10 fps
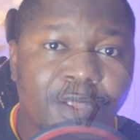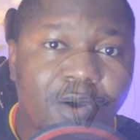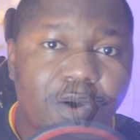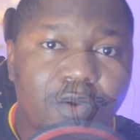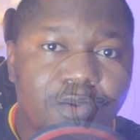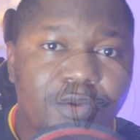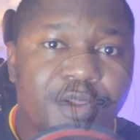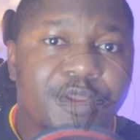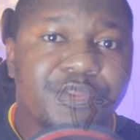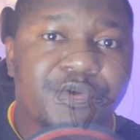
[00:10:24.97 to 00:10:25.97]
Or
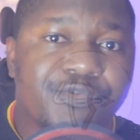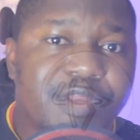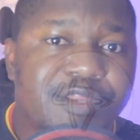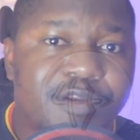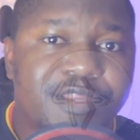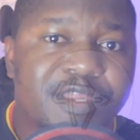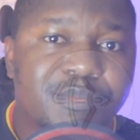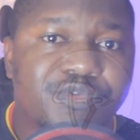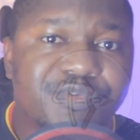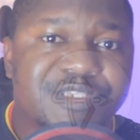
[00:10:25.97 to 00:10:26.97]
you regulate
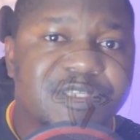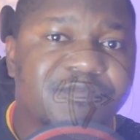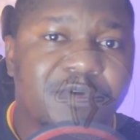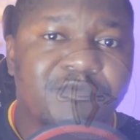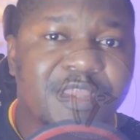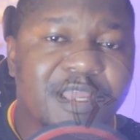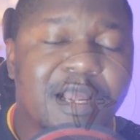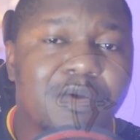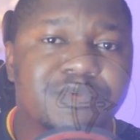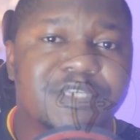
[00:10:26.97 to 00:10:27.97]
them to receive over the
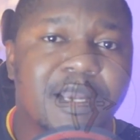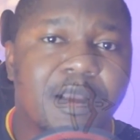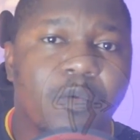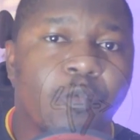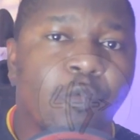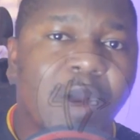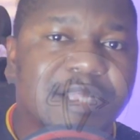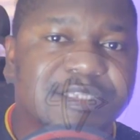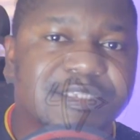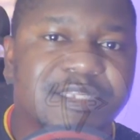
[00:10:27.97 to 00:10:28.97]
counter
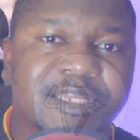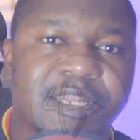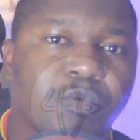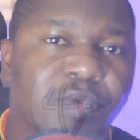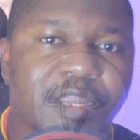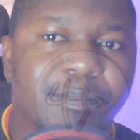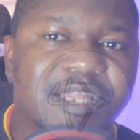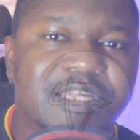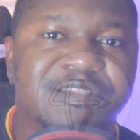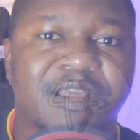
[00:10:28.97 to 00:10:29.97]
once in a week,
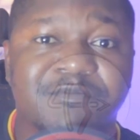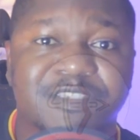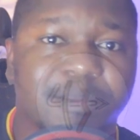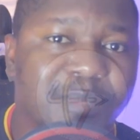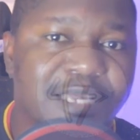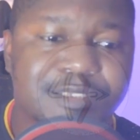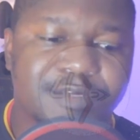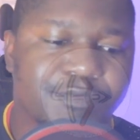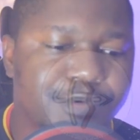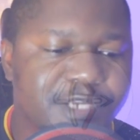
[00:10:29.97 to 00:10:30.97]
much as they have supplied
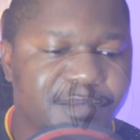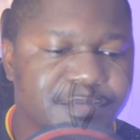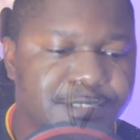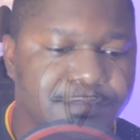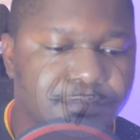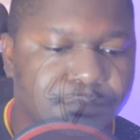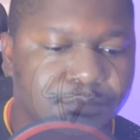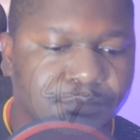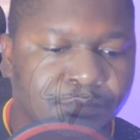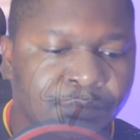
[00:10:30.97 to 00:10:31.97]
several times.
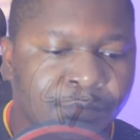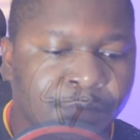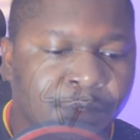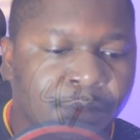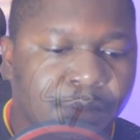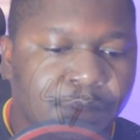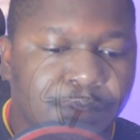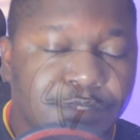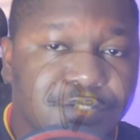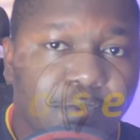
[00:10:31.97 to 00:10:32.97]

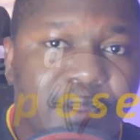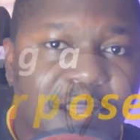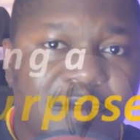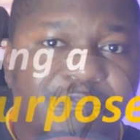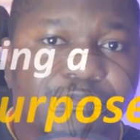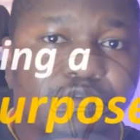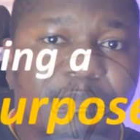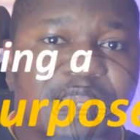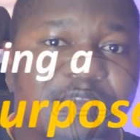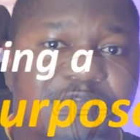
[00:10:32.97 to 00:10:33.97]
So we have too
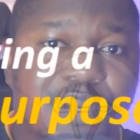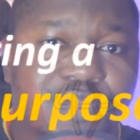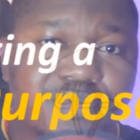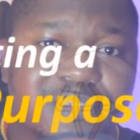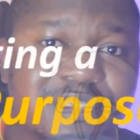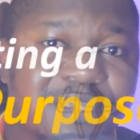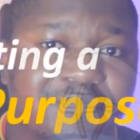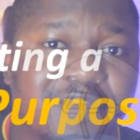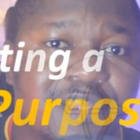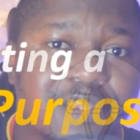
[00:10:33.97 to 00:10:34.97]
many functions in a
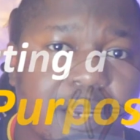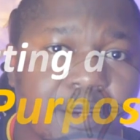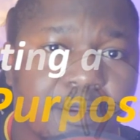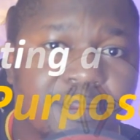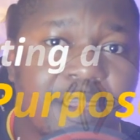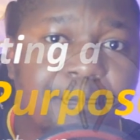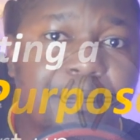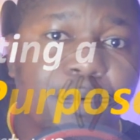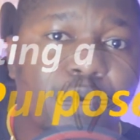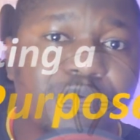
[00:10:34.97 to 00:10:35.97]
venture. There are
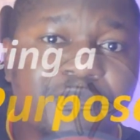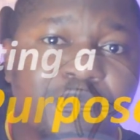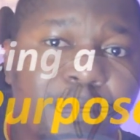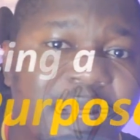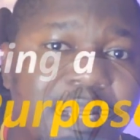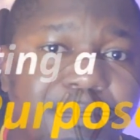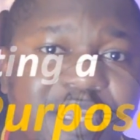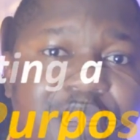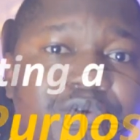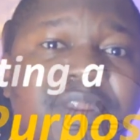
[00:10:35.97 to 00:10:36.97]
people who develop an
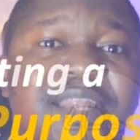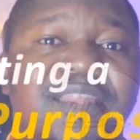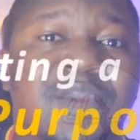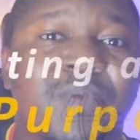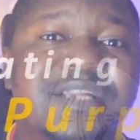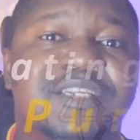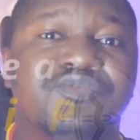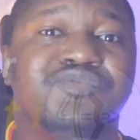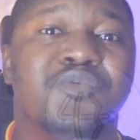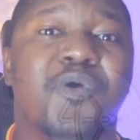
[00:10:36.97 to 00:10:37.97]
application and they want it
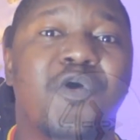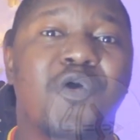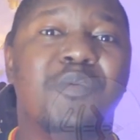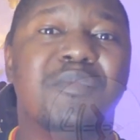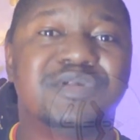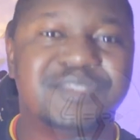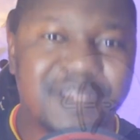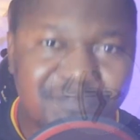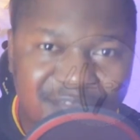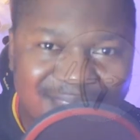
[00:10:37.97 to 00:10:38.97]
to do almost
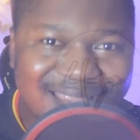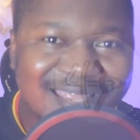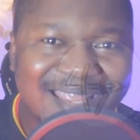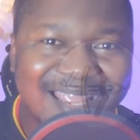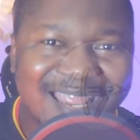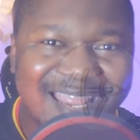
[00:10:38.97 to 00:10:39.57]
everything.